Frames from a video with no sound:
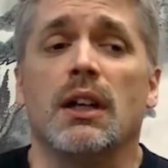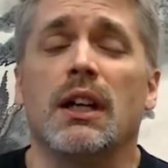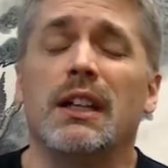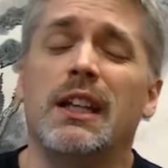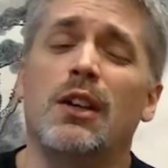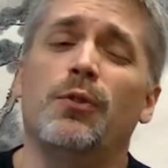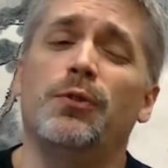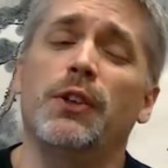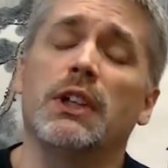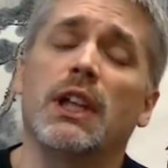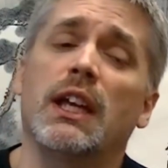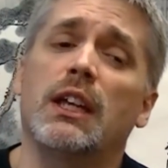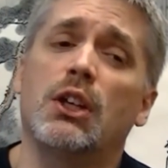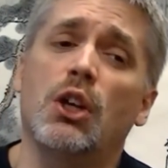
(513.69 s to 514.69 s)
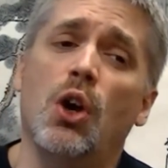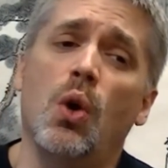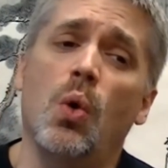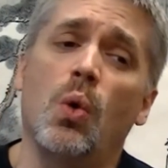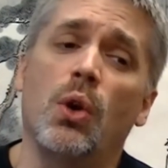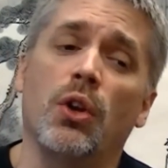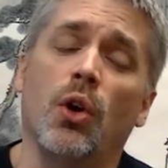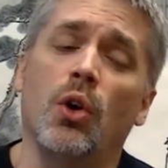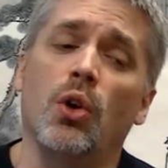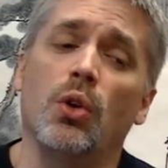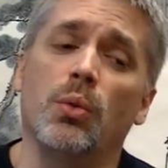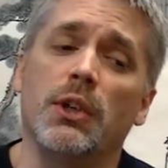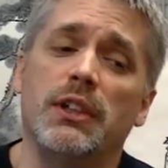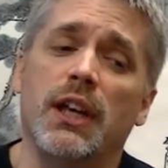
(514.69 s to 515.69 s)
and they don't feel like going all
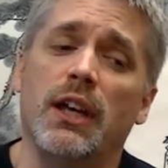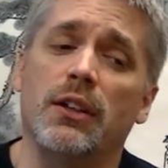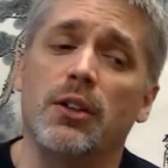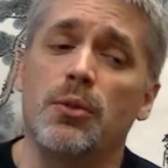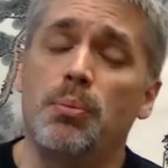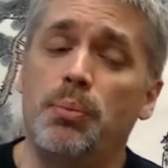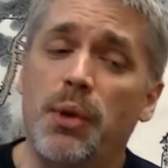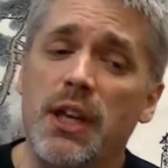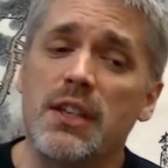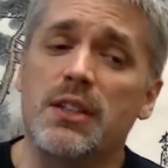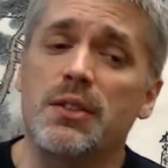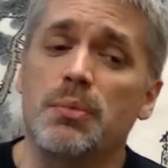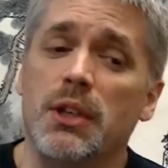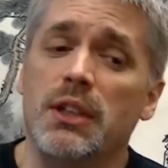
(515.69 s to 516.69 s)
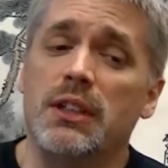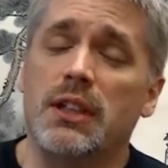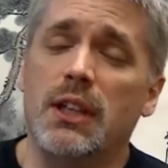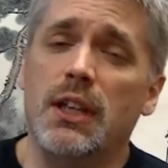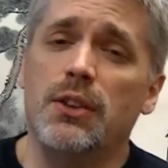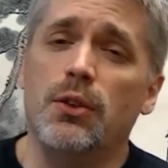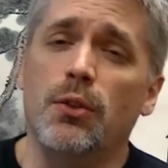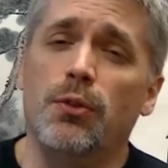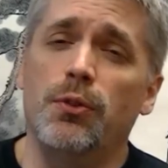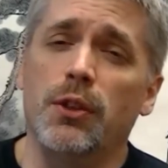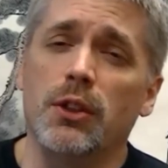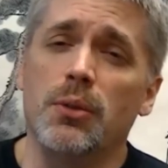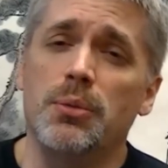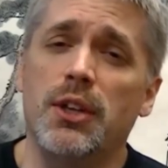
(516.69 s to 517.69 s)
the way down to the basement to get their
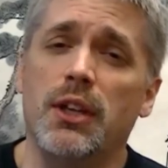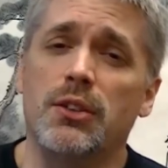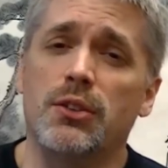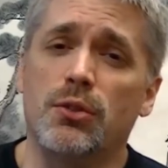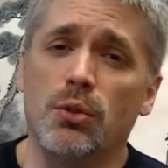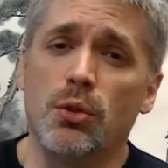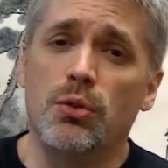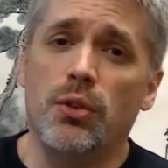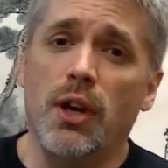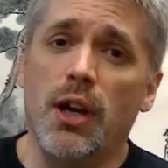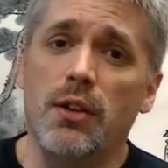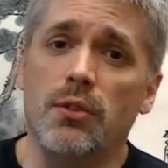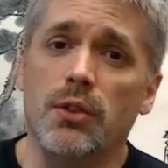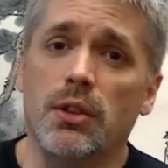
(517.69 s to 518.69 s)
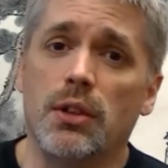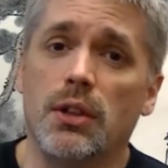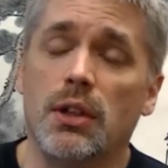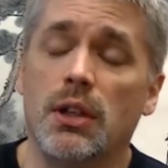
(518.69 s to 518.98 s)
Phillips head screwdriver.